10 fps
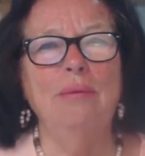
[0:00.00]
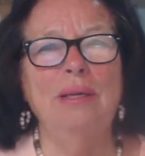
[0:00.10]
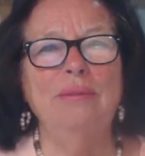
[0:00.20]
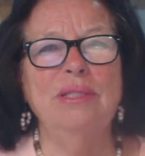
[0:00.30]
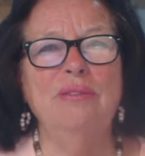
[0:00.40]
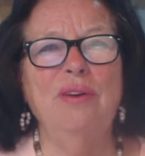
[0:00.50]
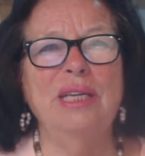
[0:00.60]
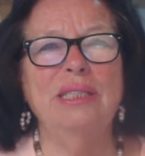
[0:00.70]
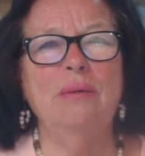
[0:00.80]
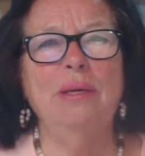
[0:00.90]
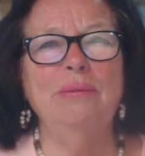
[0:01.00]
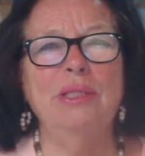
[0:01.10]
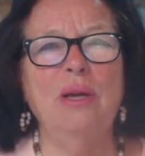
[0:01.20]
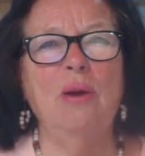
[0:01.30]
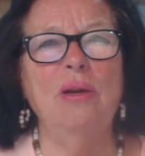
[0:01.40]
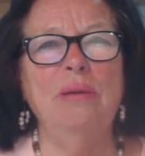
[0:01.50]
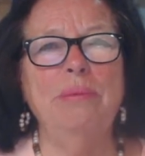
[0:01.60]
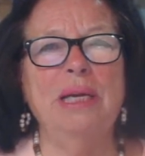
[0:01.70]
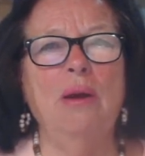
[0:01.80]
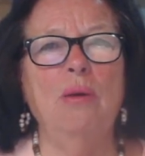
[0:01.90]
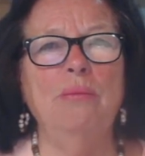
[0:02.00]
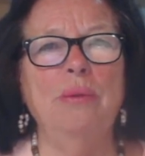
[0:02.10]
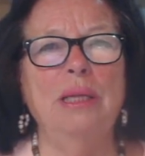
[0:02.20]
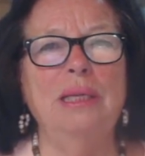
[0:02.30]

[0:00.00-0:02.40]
One with the Father, one with all back home.